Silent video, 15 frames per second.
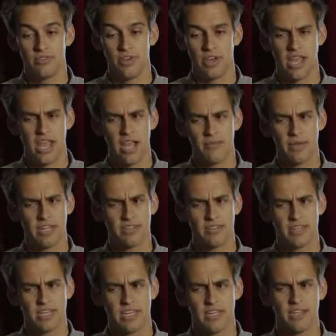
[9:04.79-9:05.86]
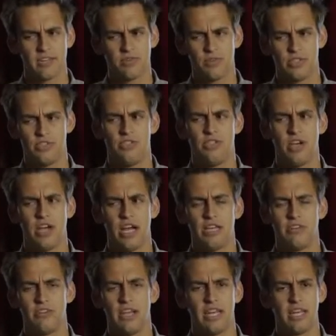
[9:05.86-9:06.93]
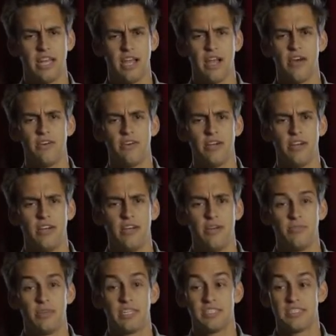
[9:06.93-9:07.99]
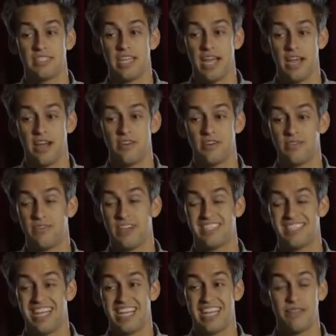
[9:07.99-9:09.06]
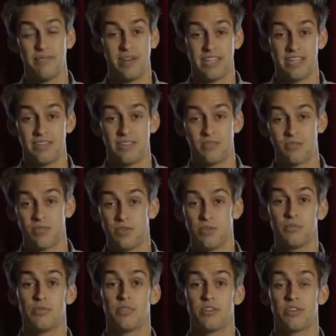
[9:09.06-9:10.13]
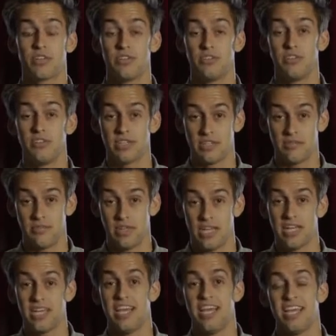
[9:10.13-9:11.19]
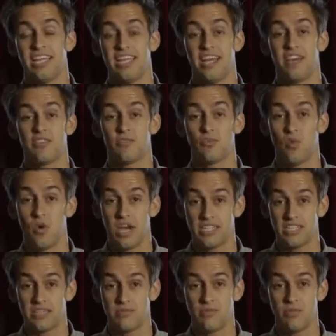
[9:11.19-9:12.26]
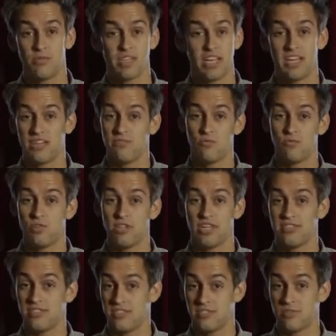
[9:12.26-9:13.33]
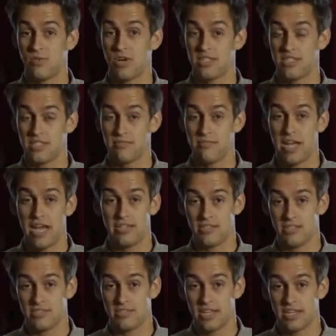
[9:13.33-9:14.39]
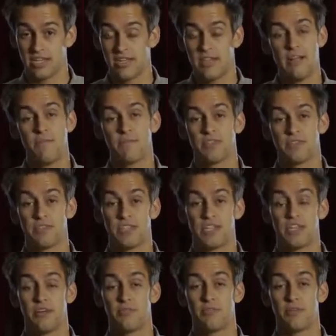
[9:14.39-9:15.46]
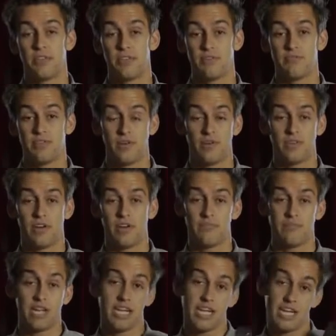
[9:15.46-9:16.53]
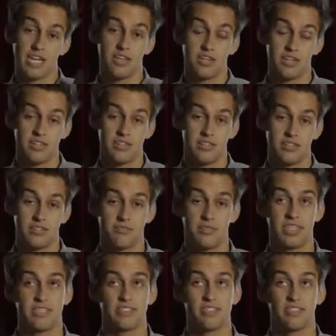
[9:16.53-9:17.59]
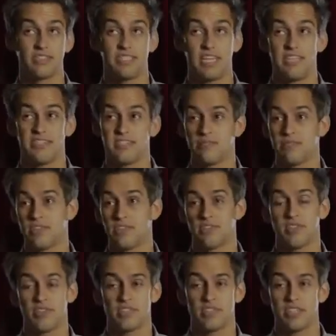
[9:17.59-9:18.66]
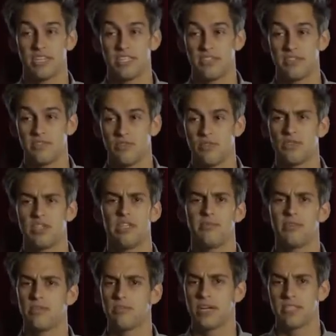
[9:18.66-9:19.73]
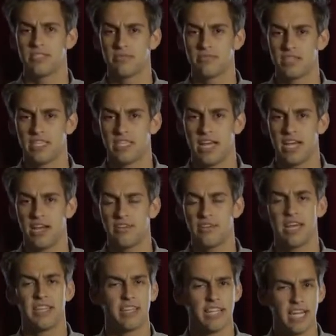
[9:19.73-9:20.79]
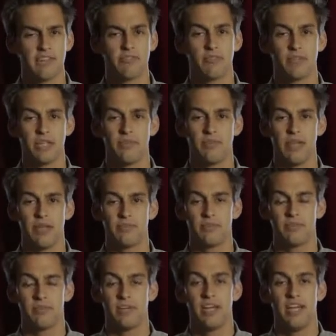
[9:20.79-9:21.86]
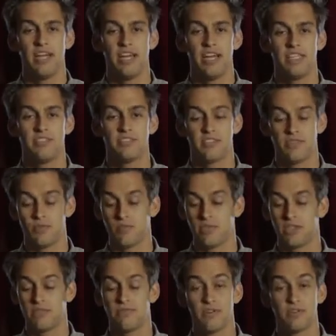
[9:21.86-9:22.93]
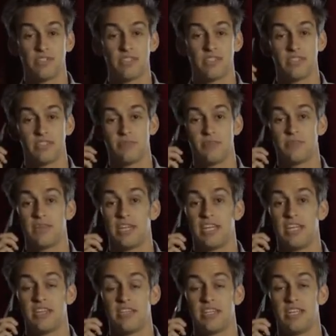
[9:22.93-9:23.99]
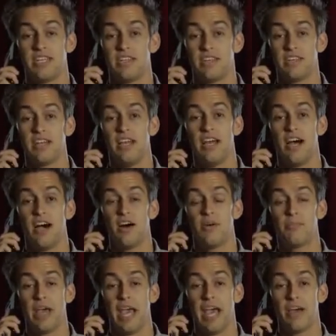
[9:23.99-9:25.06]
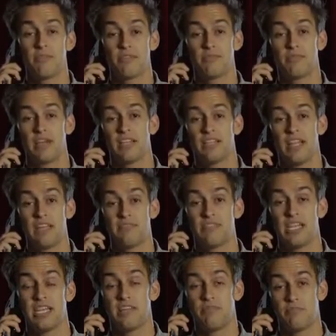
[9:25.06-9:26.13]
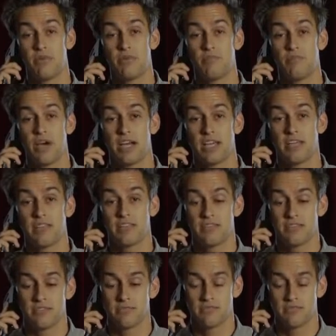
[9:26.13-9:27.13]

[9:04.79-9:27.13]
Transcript: Yeah, I'm actually here with John right now. Because now, if I say anybody in the group, they're gonna look at me, and now they're watching me without even realizing they're watching a magic trick. So then I'll put the phone on my ear, because I'll say something along the lines of, oh, you need me to write something down? I think I have a pen and paper. And so when the phone is still up to my ear here, I'll pat with my left hand both pockets.